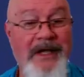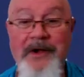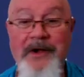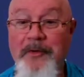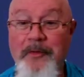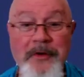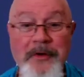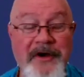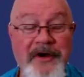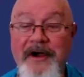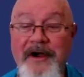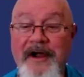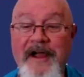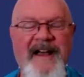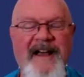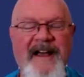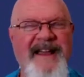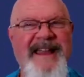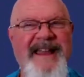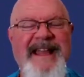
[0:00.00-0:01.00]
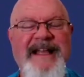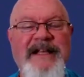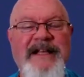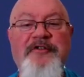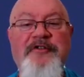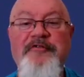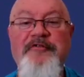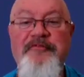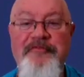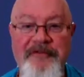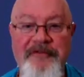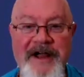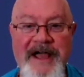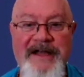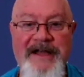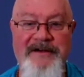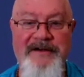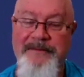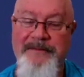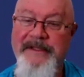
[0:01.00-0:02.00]
We're
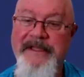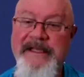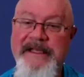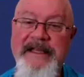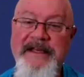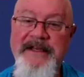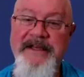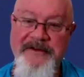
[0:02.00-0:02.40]
incredibly